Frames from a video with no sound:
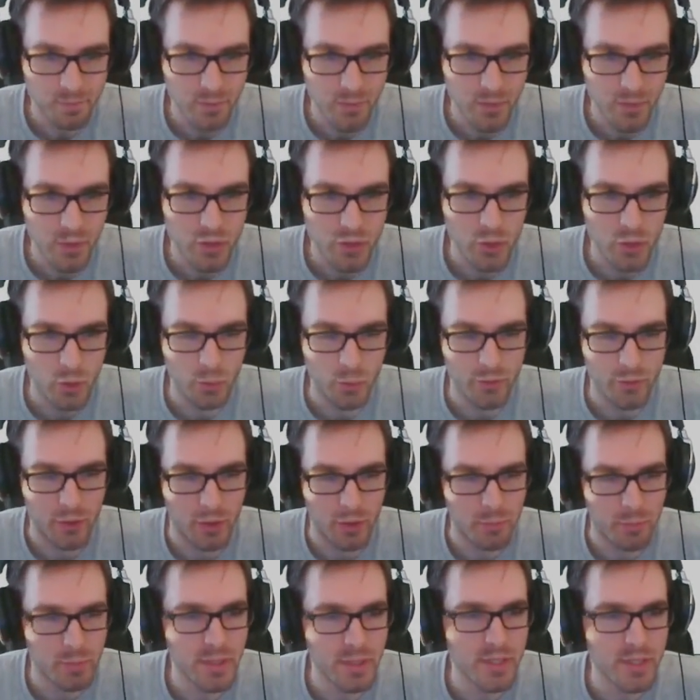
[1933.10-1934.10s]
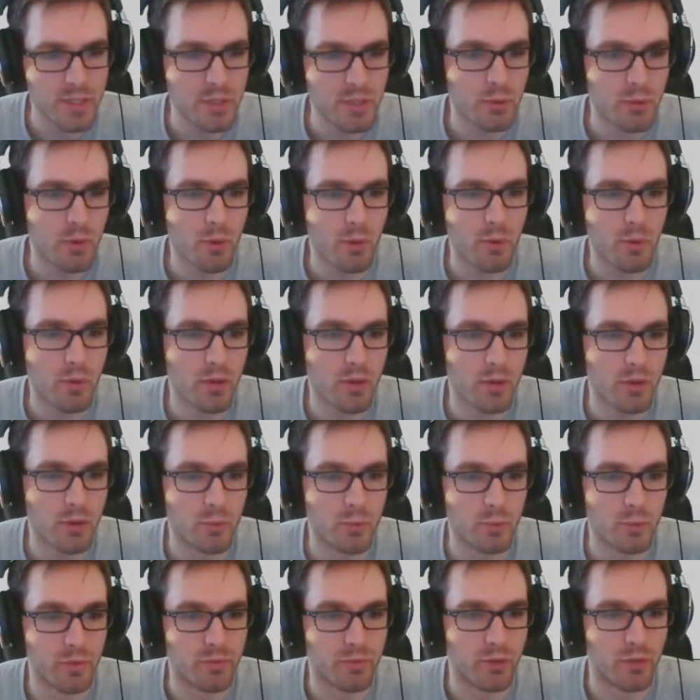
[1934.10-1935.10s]
so we've got p0,
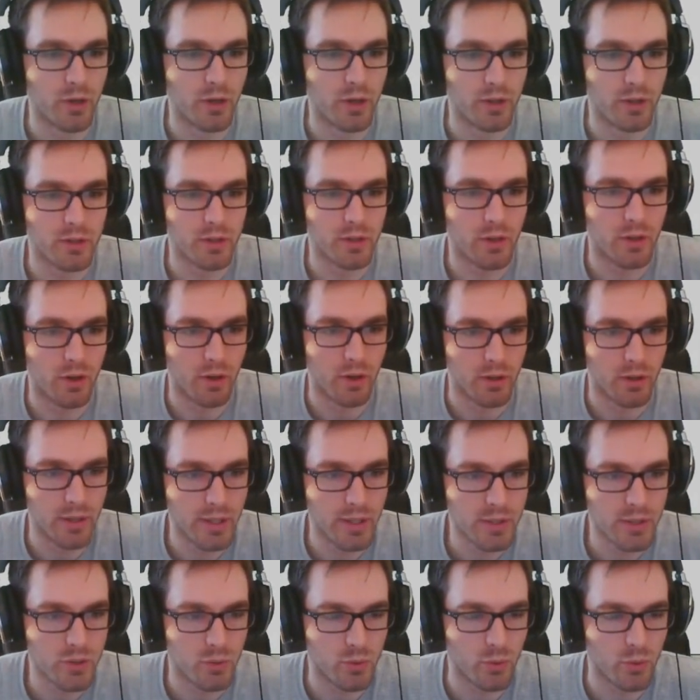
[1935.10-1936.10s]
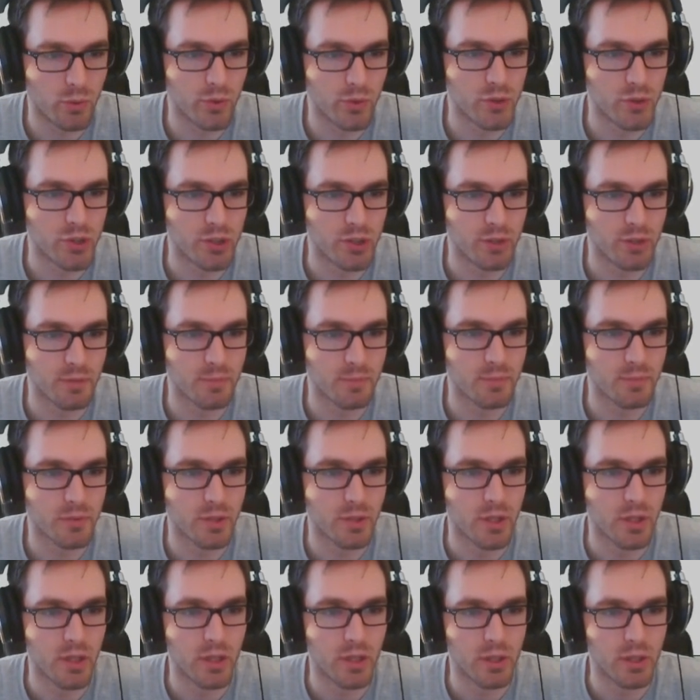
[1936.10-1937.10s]
we've got our lens origin,
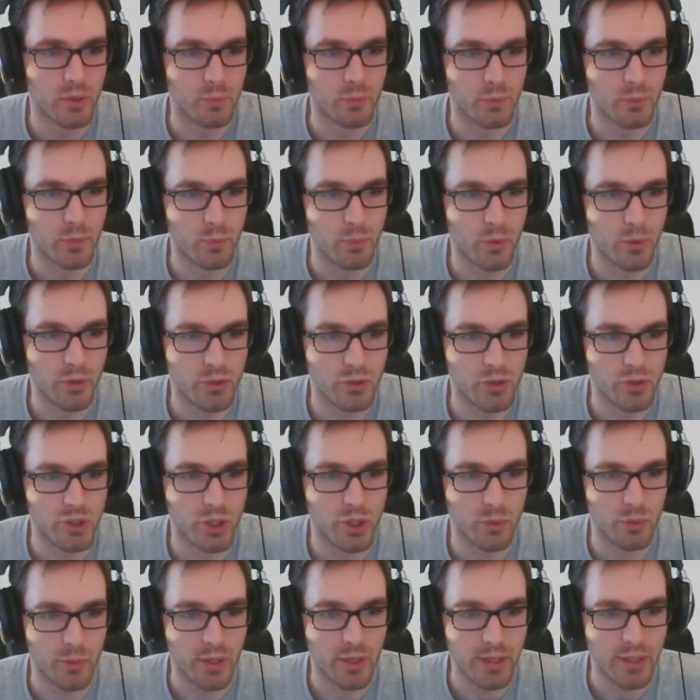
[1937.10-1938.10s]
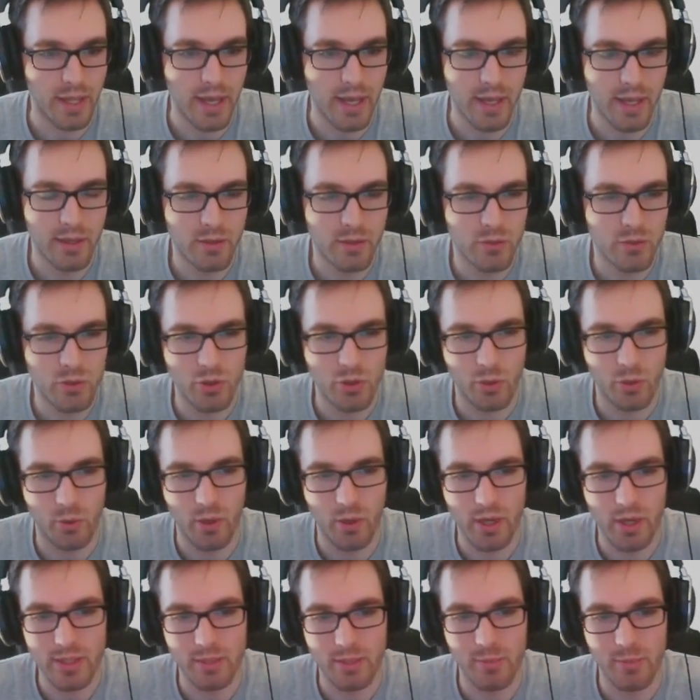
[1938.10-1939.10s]
we want to generate n. So
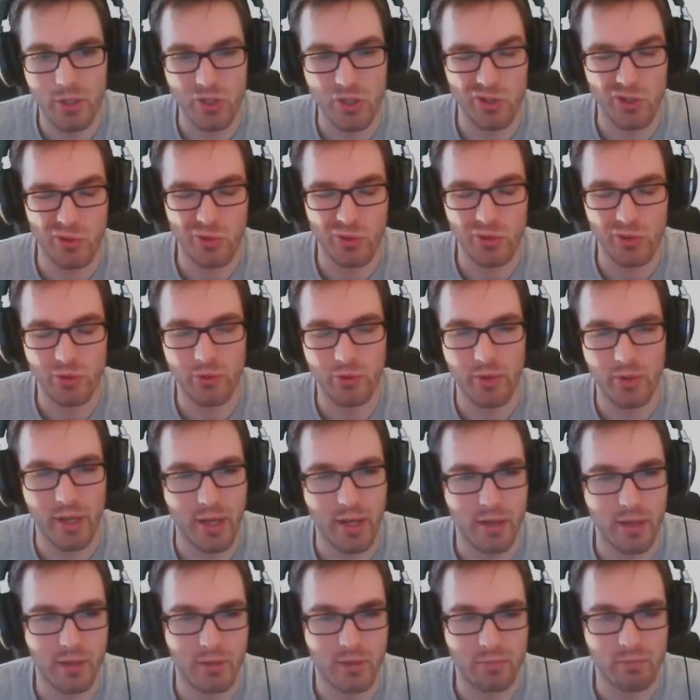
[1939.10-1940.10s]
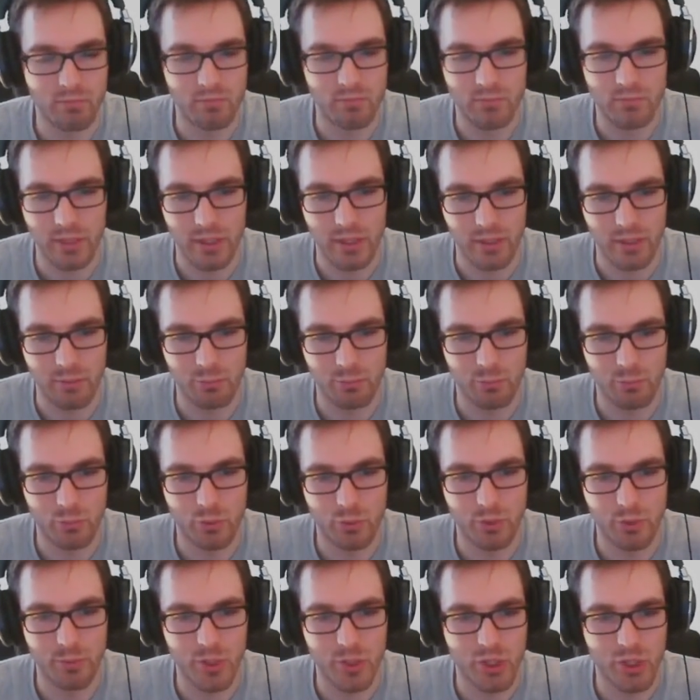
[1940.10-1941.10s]
as I mentioned earlier, n, it can
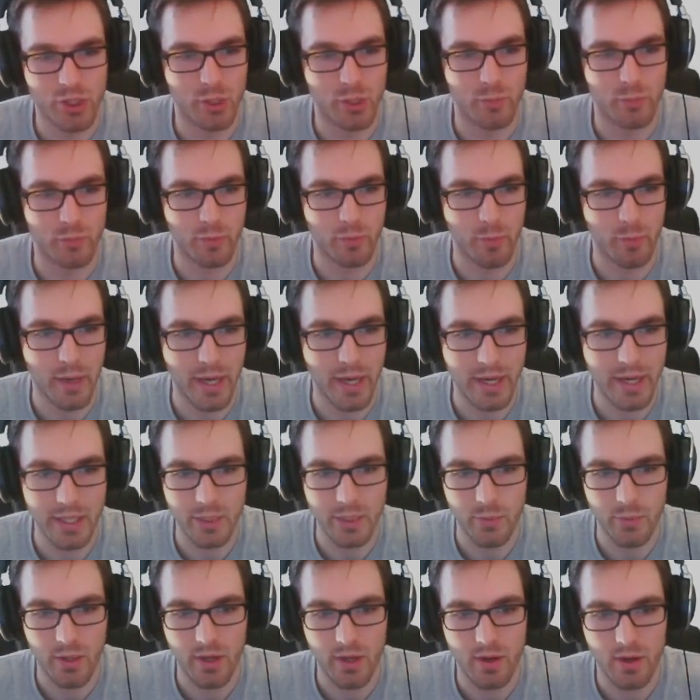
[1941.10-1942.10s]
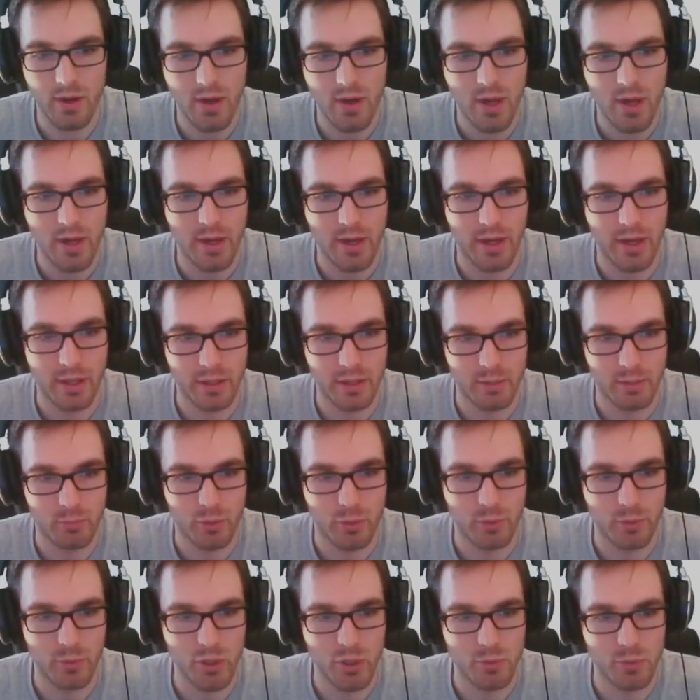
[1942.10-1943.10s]
pretty much come from anywhere, and it can
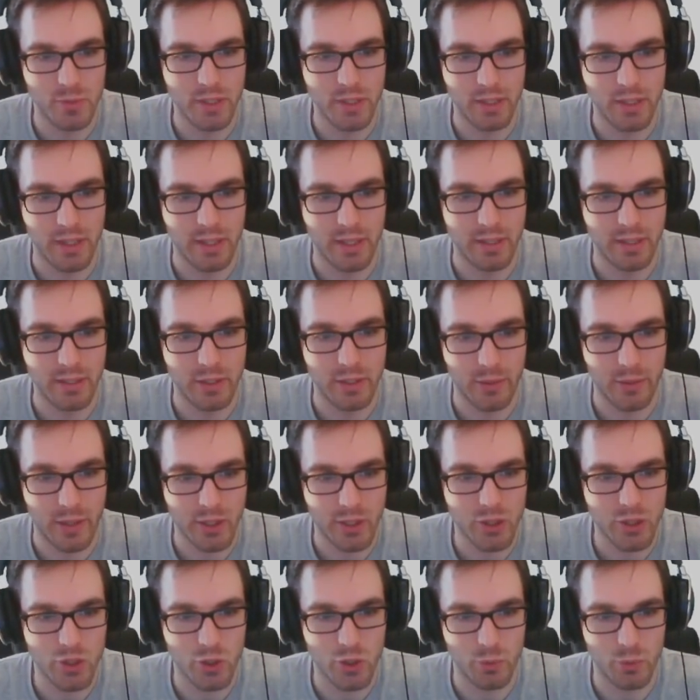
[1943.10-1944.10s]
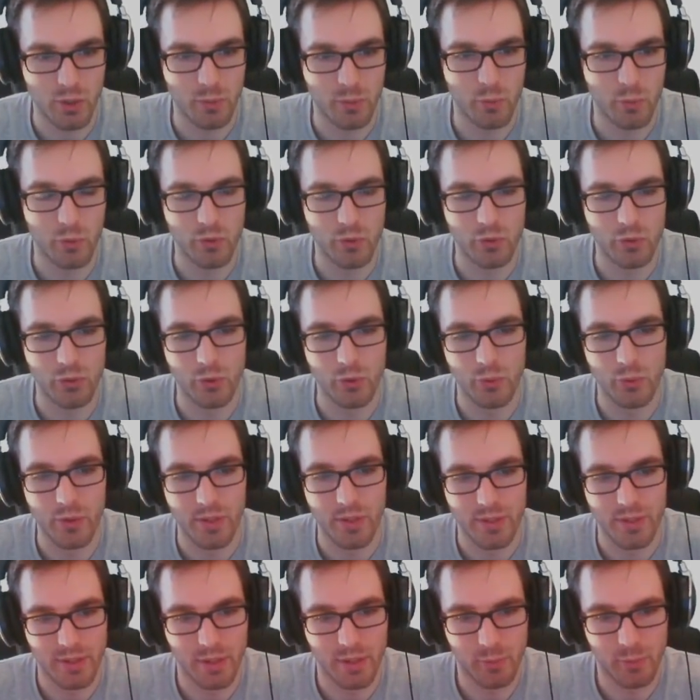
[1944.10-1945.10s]
pretty much be in any direction. So what I'm going to do
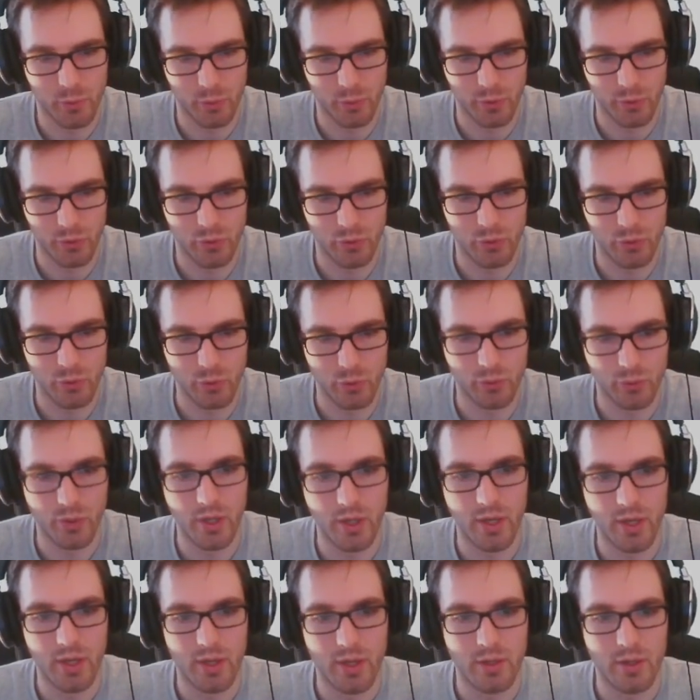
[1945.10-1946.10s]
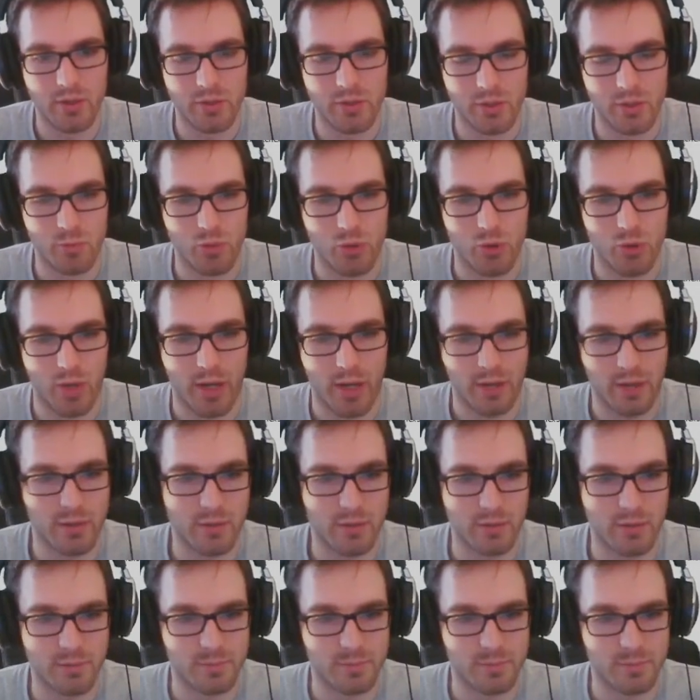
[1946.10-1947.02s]
is I'm going to subtract